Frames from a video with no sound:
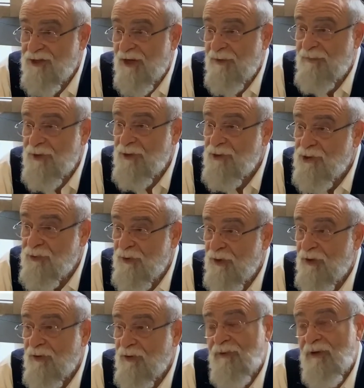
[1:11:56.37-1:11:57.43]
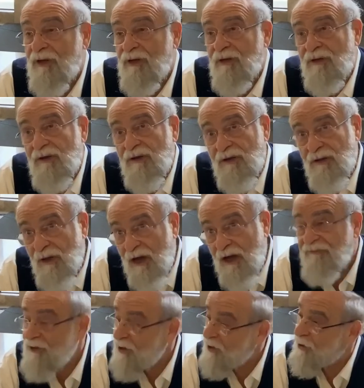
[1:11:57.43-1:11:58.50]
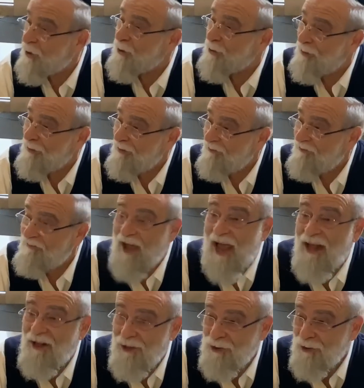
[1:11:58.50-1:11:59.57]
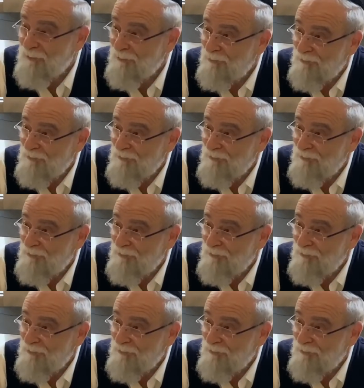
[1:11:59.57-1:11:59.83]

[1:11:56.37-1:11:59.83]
a mutual lofty goal, value.